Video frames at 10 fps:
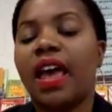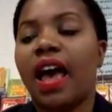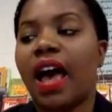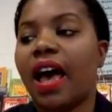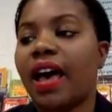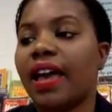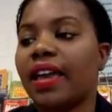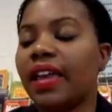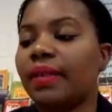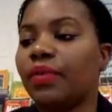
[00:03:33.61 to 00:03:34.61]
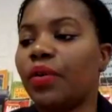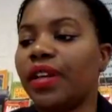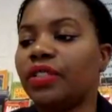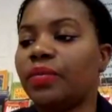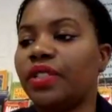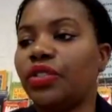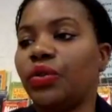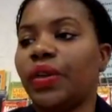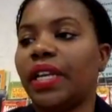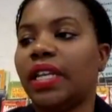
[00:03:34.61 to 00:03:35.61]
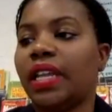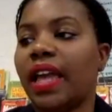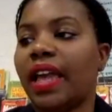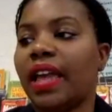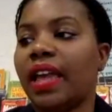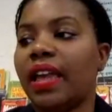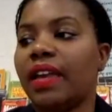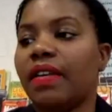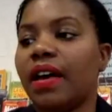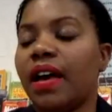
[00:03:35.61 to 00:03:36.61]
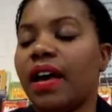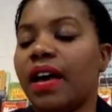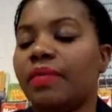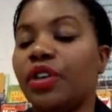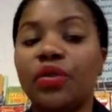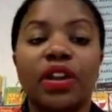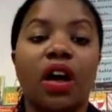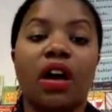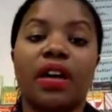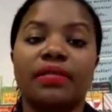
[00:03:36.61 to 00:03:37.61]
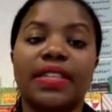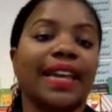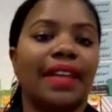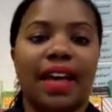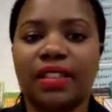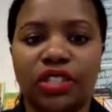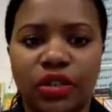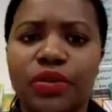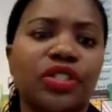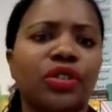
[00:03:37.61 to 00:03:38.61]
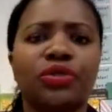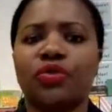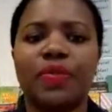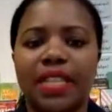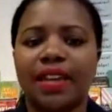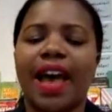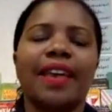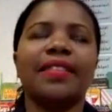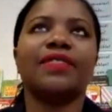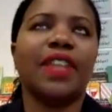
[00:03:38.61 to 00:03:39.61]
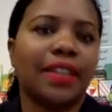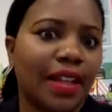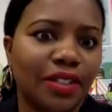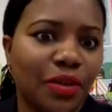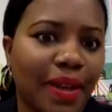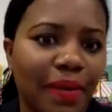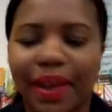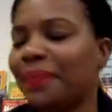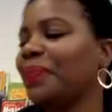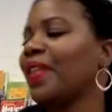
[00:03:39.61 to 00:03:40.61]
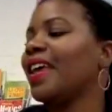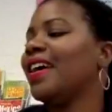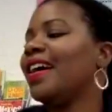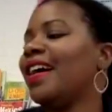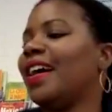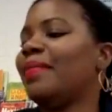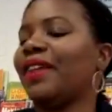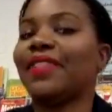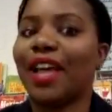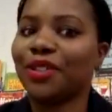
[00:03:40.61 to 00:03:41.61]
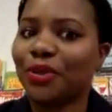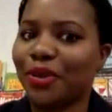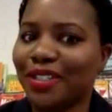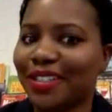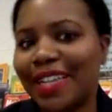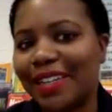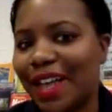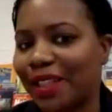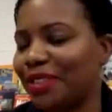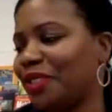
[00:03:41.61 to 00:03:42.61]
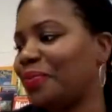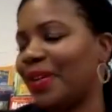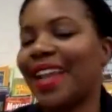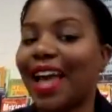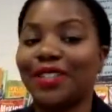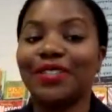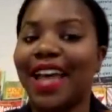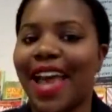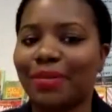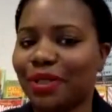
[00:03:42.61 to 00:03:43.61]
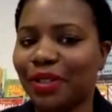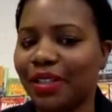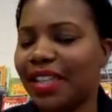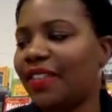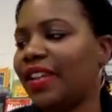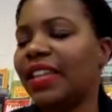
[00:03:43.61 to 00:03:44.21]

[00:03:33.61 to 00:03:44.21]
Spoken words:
I am going to be doing a unit on technology or social media. I love technology, by the way. I have a lot of stories on technology, but I absolutely love it.